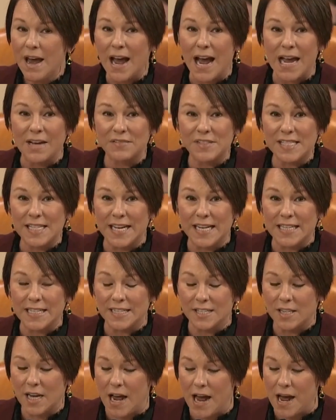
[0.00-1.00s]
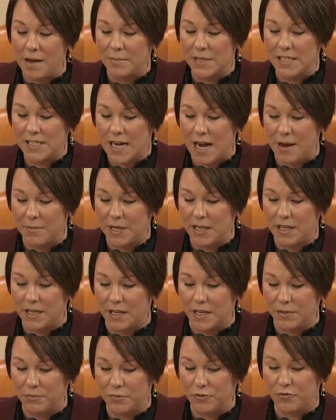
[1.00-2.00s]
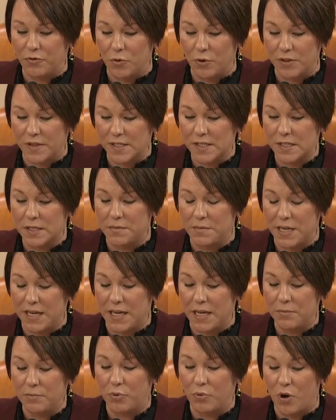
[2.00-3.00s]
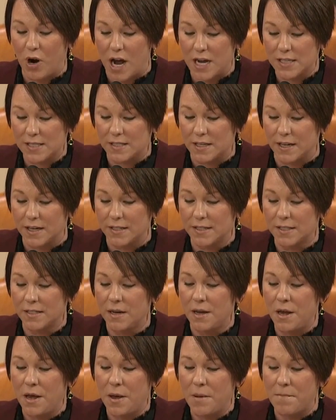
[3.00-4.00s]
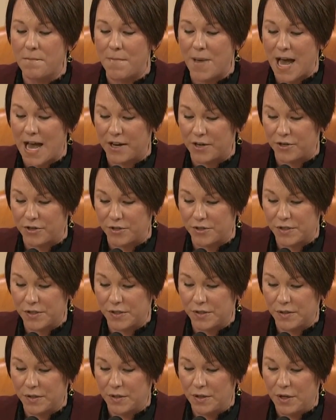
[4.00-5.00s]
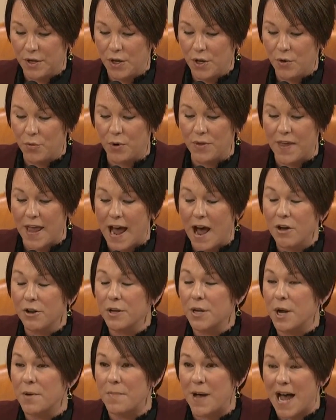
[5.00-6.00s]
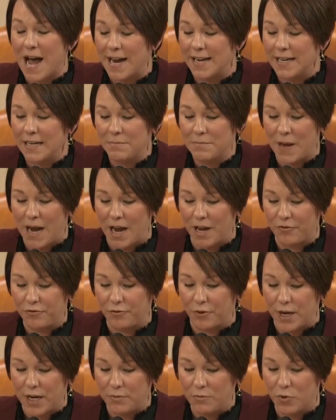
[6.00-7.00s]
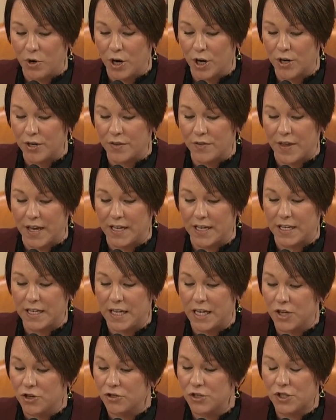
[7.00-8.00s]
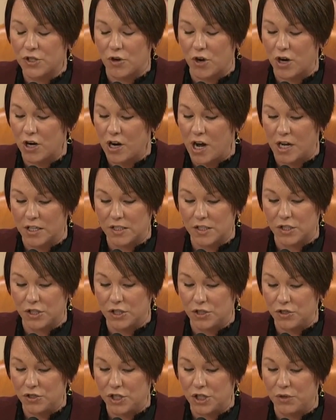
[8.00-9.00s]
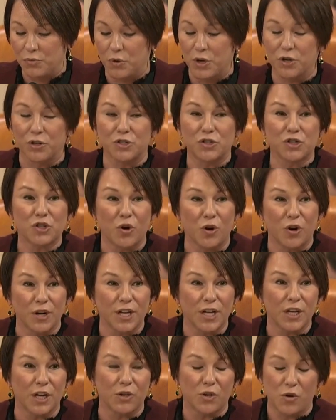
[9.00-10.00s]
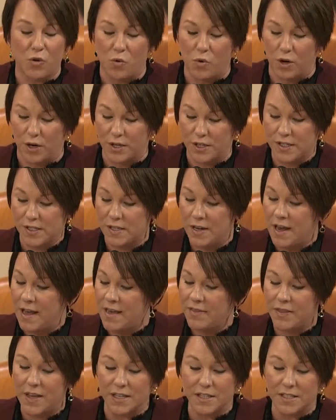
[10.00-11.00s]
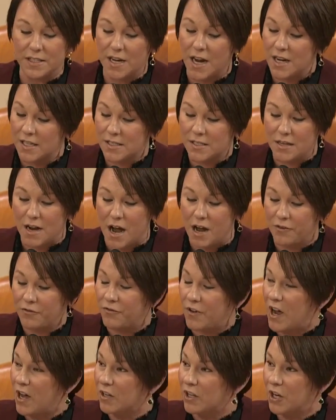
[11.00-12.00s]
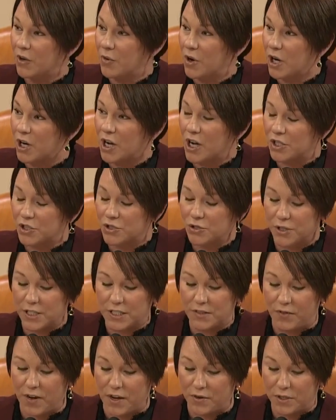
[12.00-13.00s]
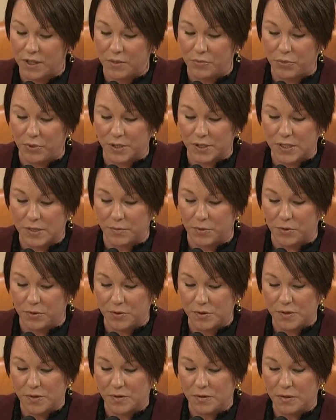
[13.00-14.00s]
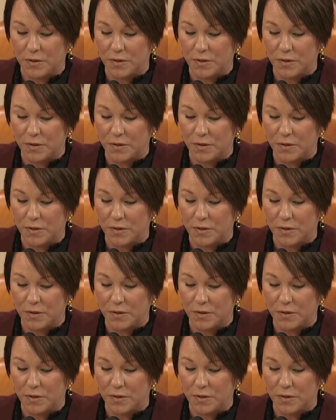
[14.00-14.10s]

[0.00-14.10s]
I've stated time and time again before this committee, process matters. Without abiding by a framework that adheres to our Constitution, we are charting a course that does not follow our country's founding principles.